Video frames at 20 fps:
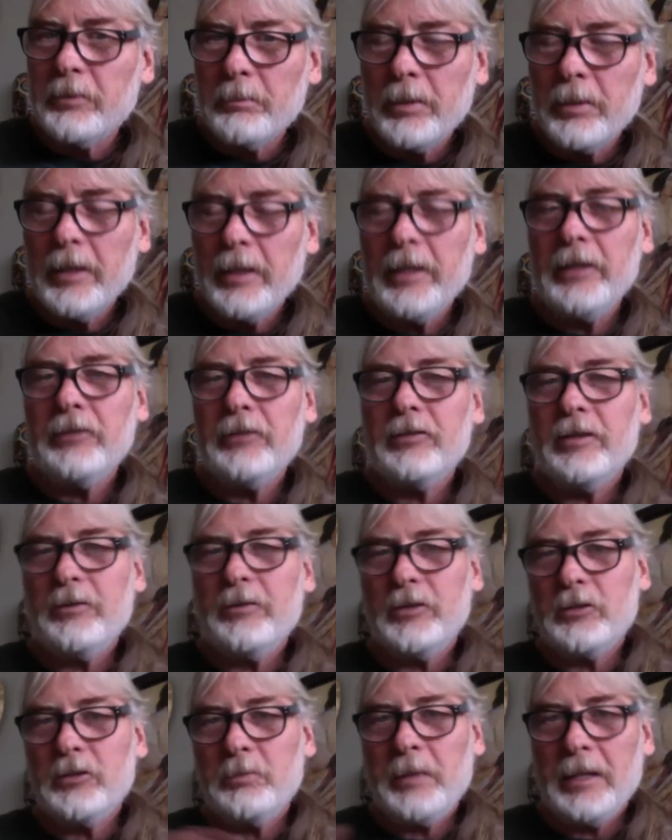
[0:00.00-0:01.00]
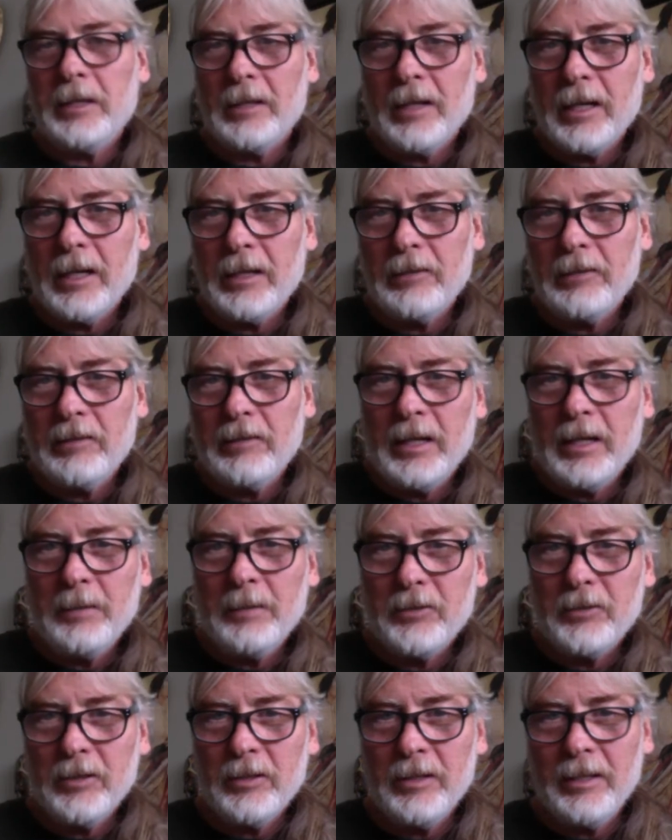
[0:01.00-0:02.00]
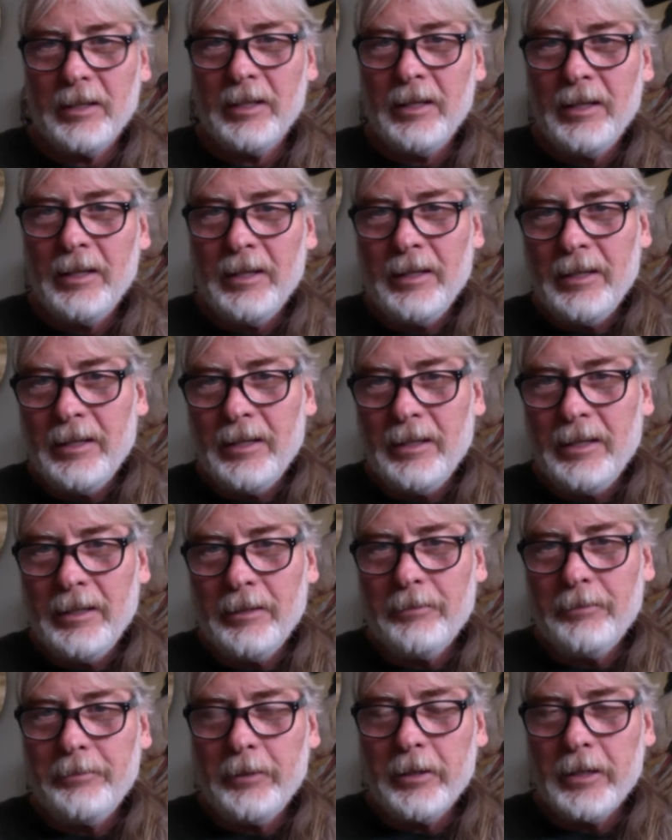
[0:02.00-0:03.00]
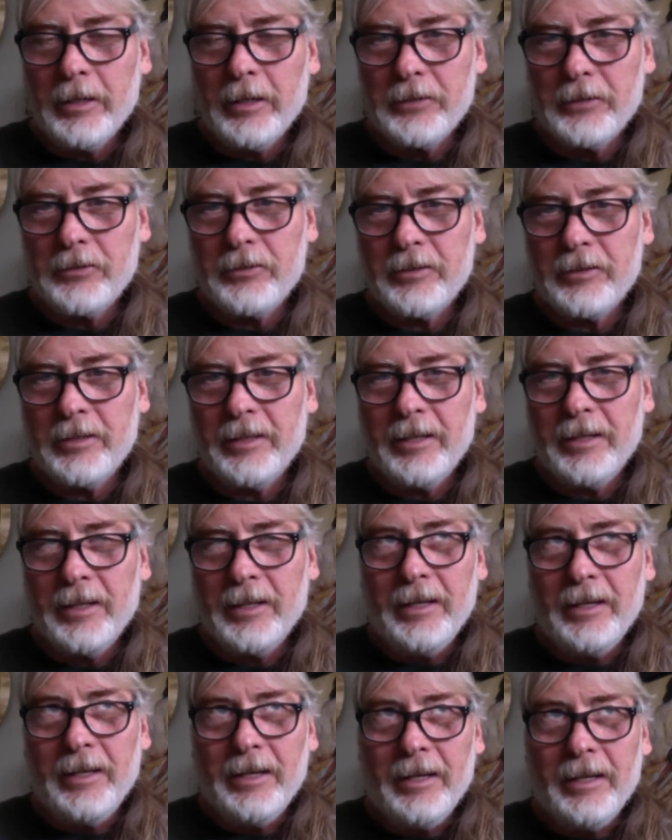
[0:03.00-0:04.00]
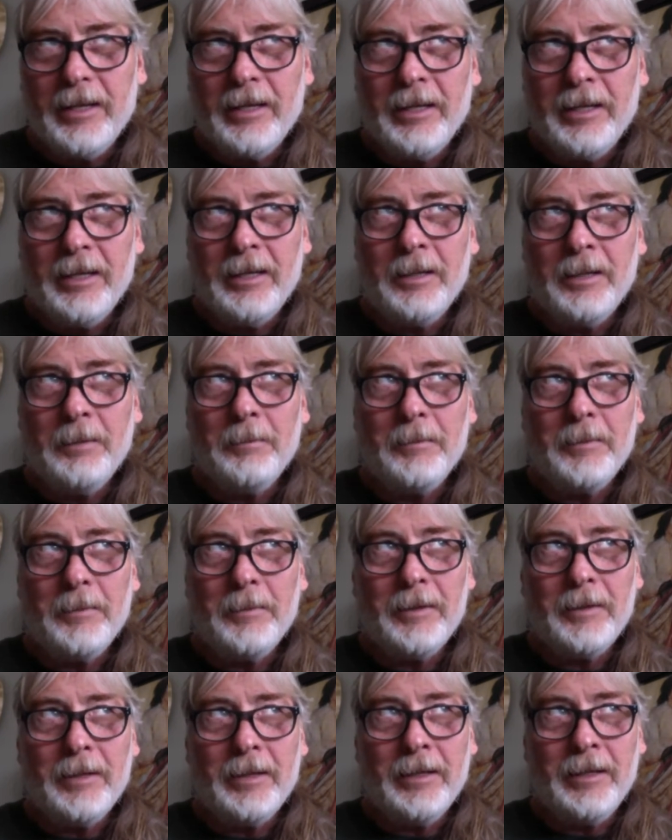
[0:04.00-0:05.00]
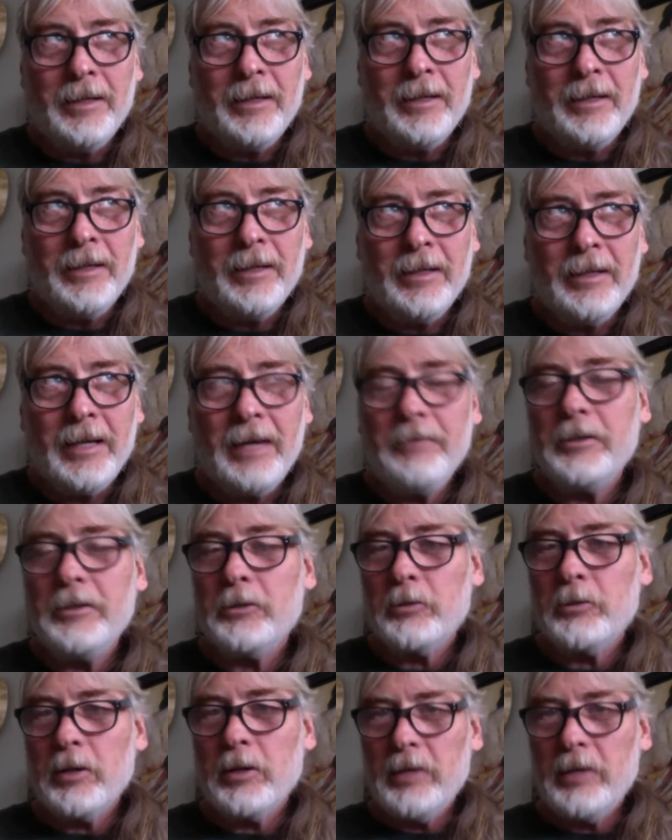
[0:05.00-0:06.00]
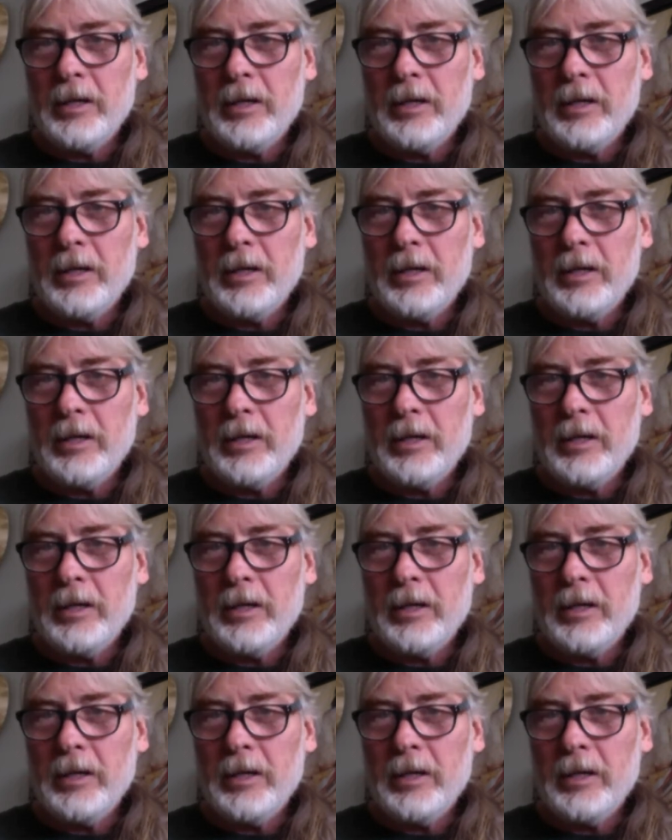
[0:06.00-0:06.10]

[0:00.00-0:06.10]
place and I would spend a lot of times in, in the forest. Mm-hmm. Um, and having grown